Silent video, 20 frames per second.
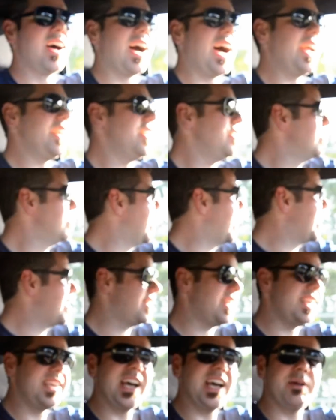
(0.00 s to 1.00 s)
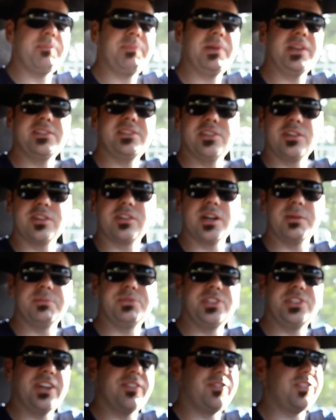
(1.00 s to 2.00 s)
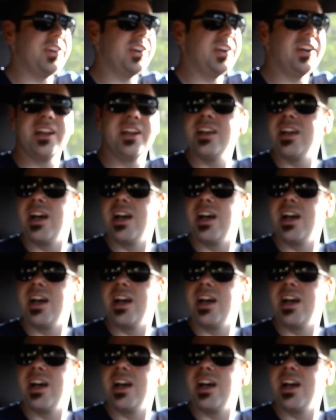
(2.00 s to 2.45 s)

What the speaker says: I do like the pistol grip shifter.